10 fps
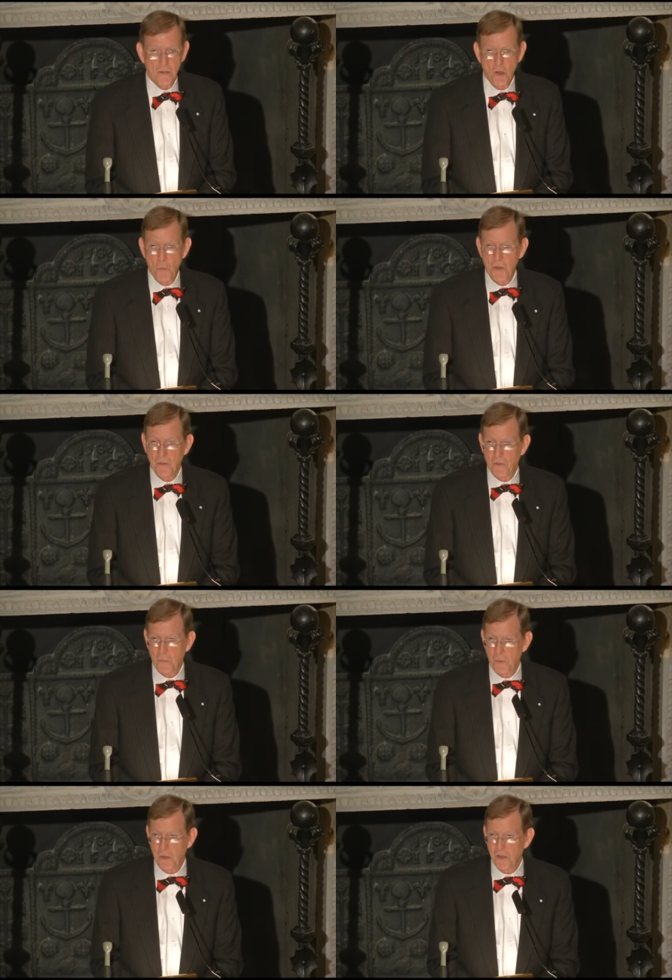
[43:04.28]
hoping that the
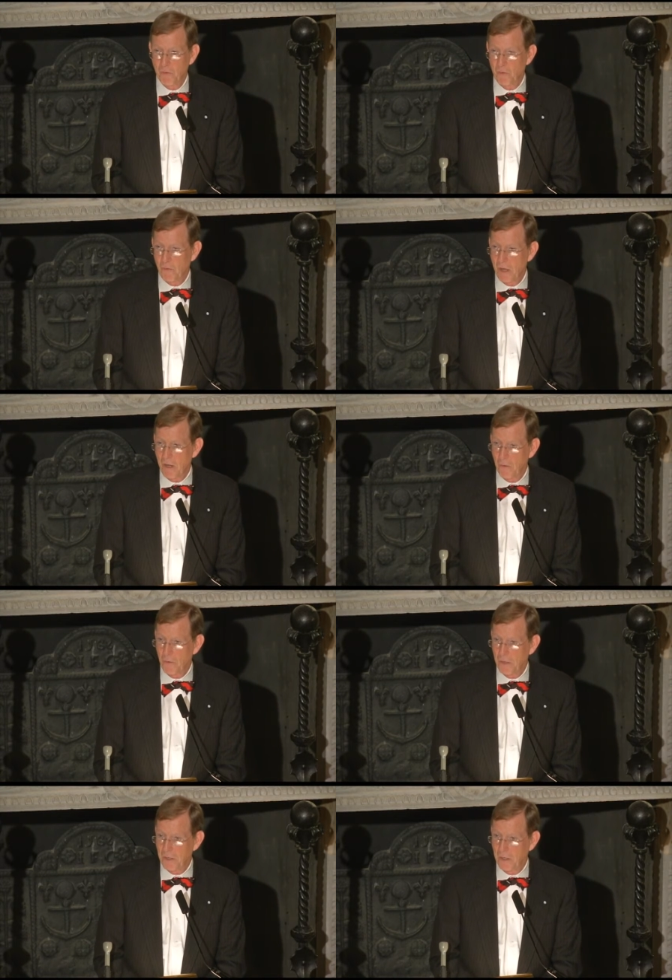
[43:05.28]
British would follow,
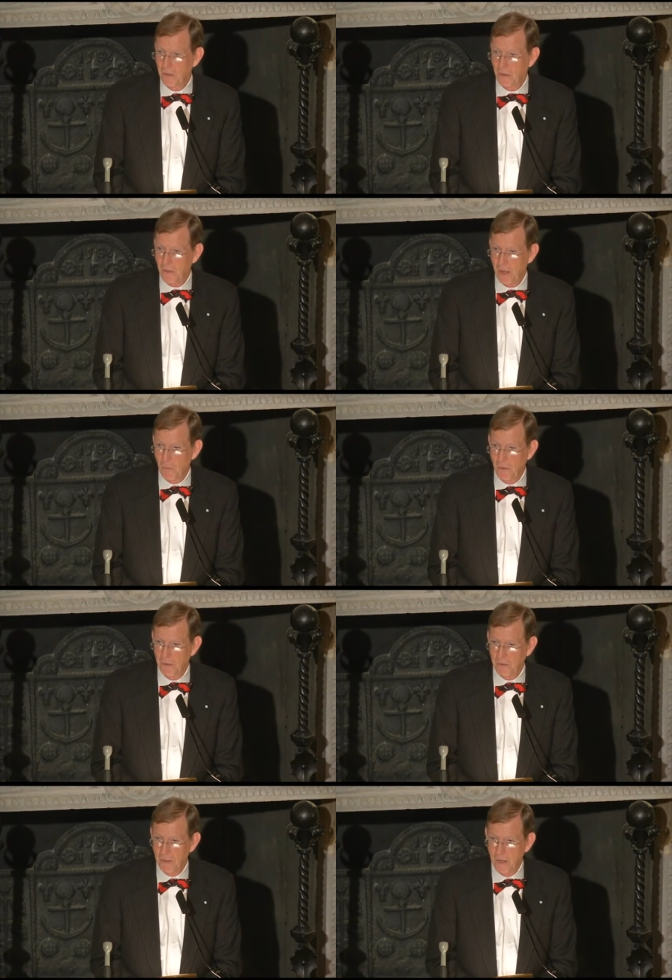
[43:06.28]
thinking that that
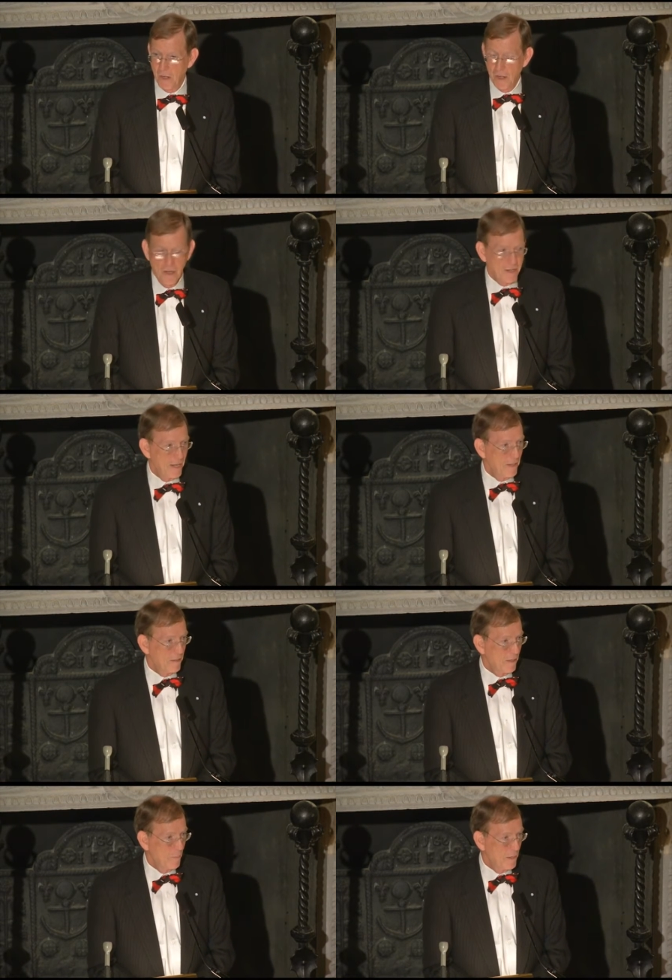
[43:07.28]
was again
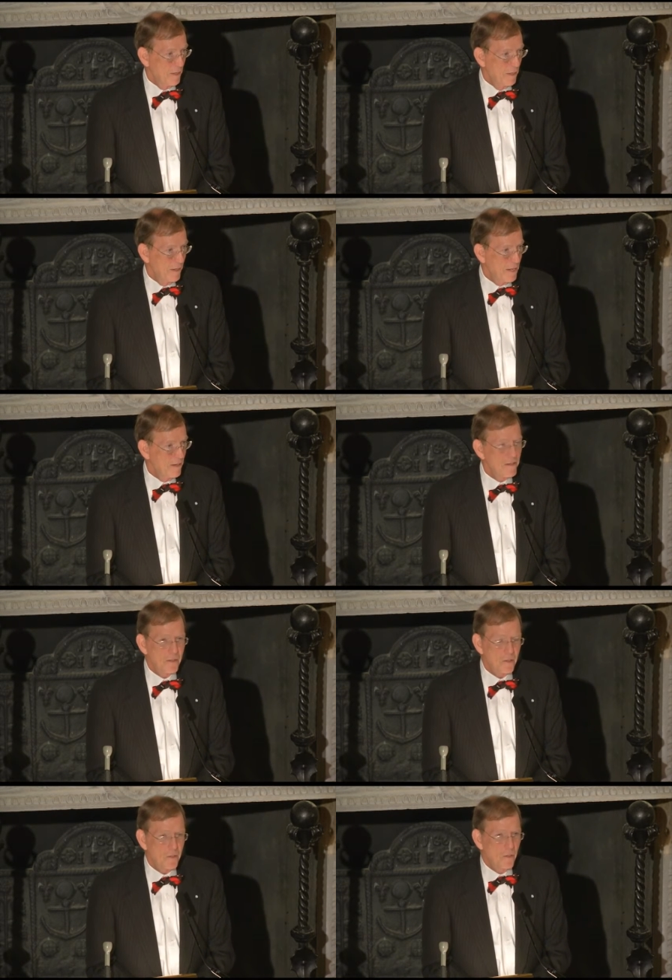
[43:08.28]
going to be
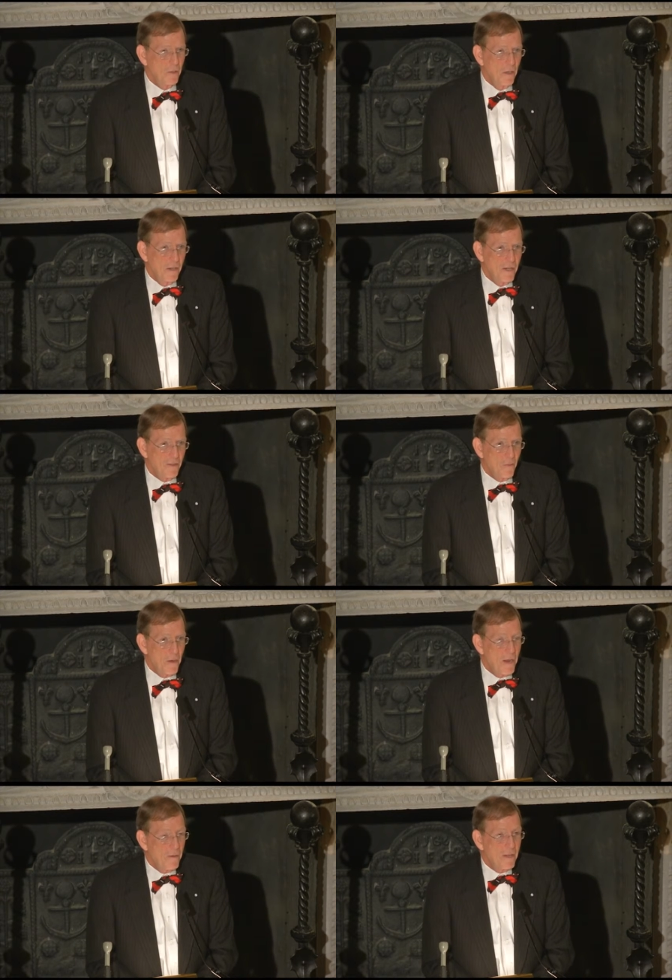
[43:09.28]
an, an easy
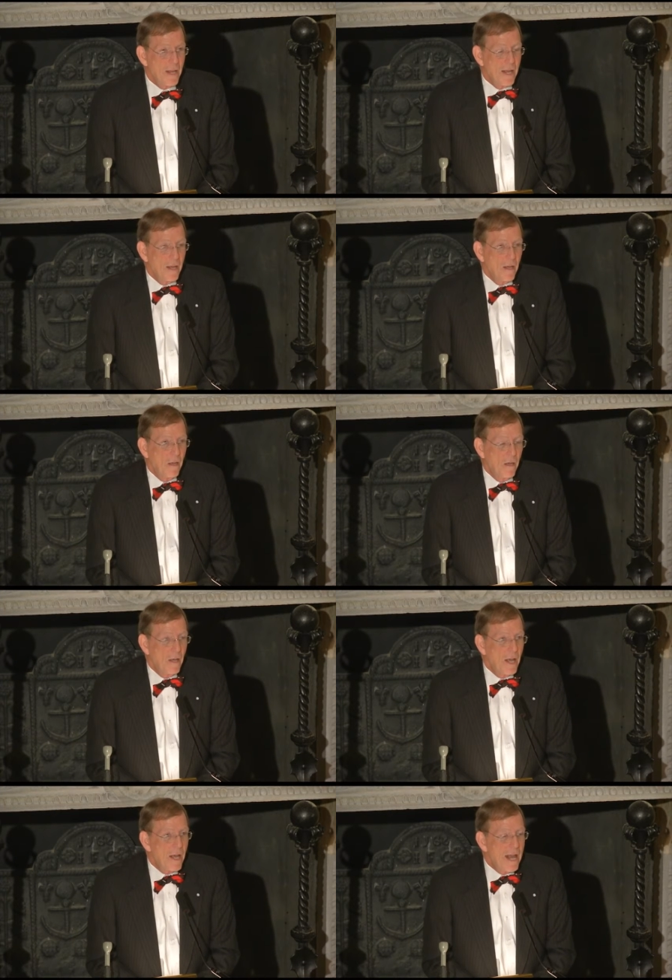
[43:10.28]
route.
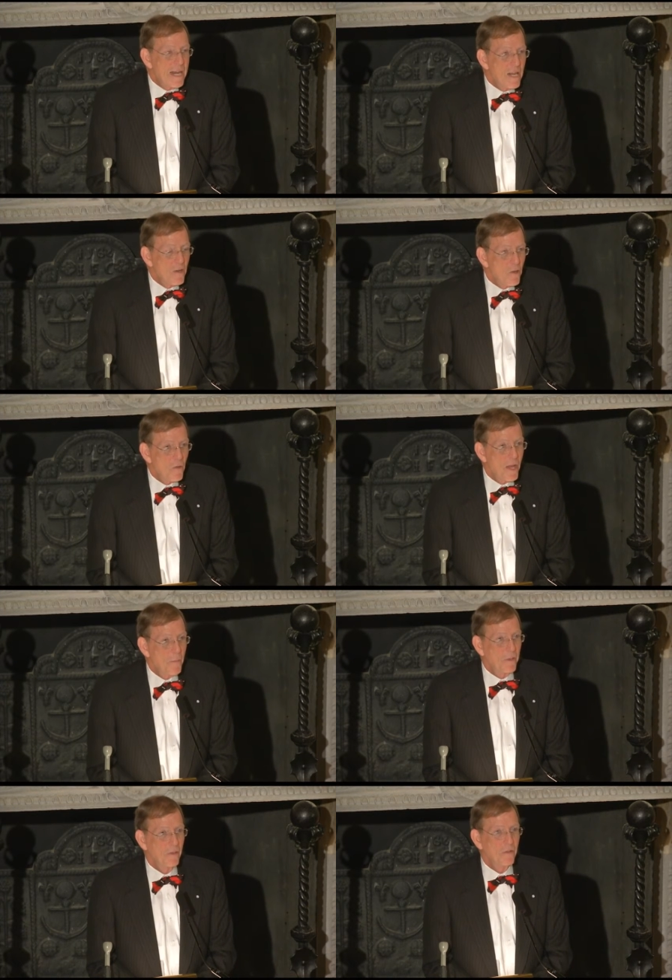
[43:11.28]
Uh, and he knew that
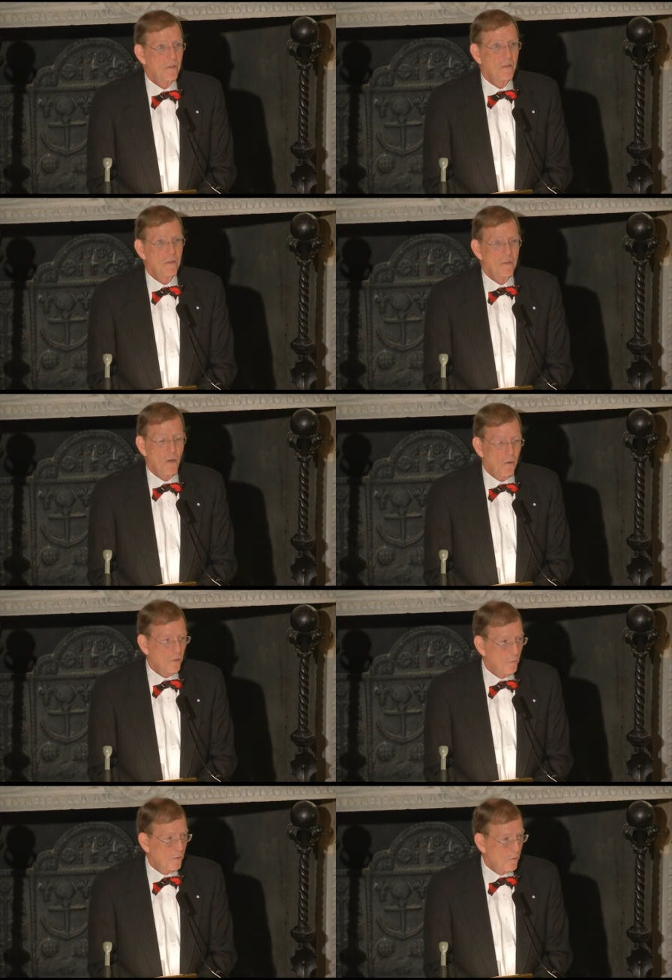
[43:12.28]
because
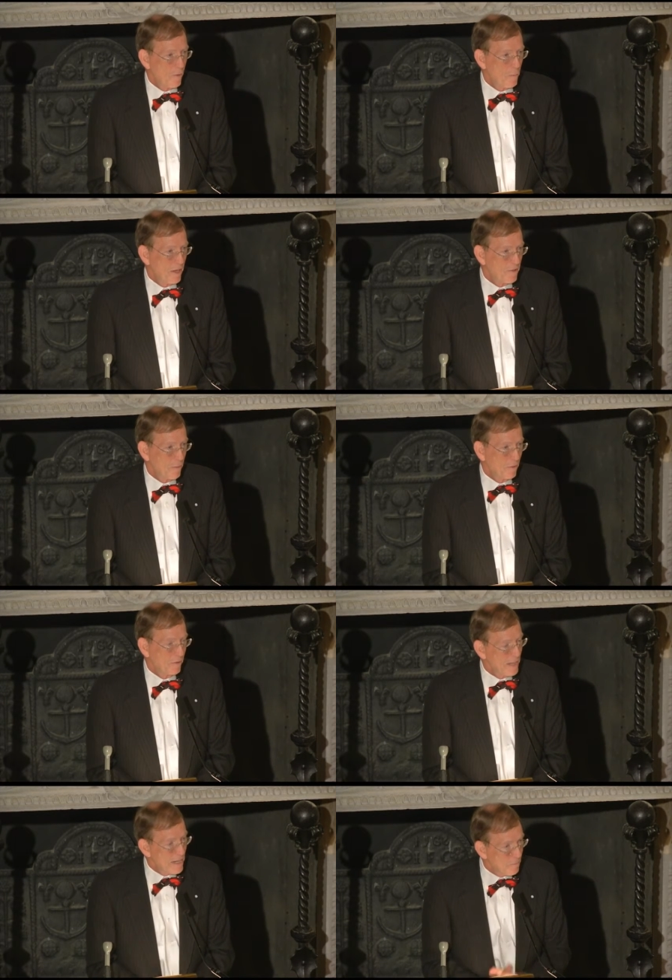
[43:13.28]
Tarleton was so
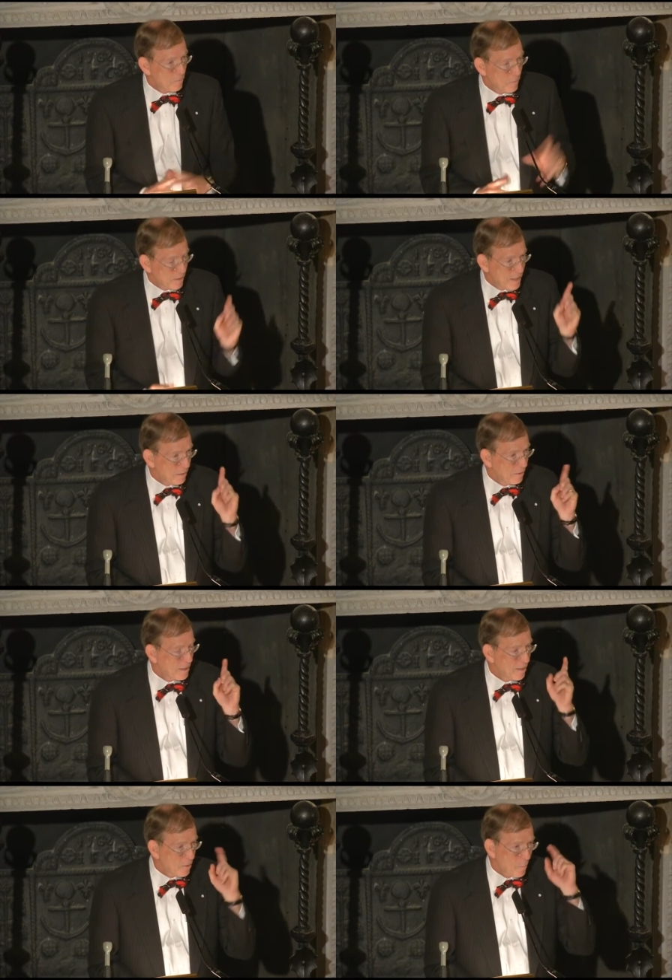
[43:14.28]
impetuous. He, again,
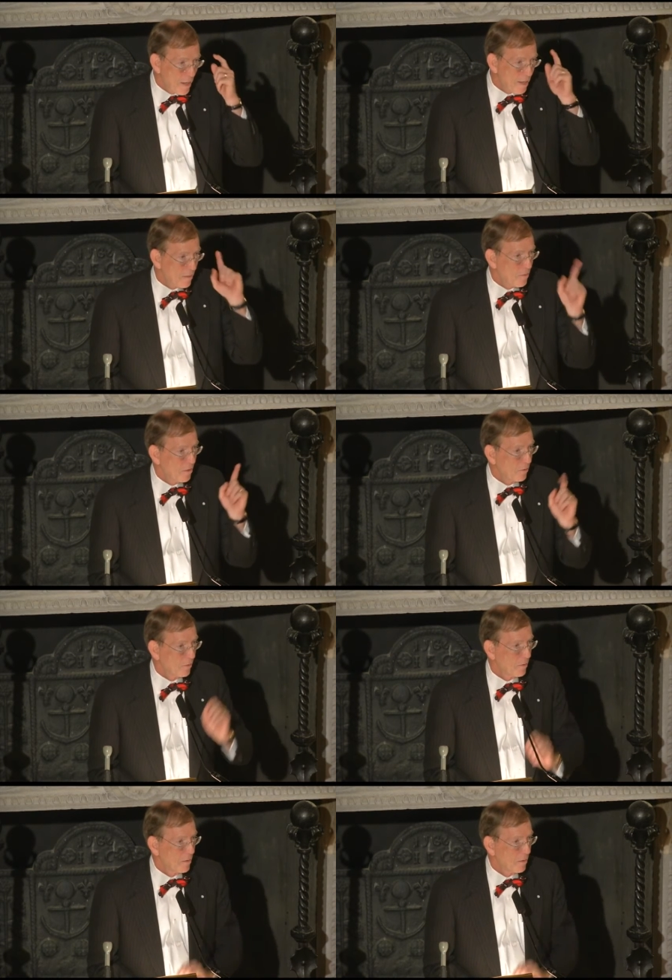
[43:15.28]
looking at the mind of his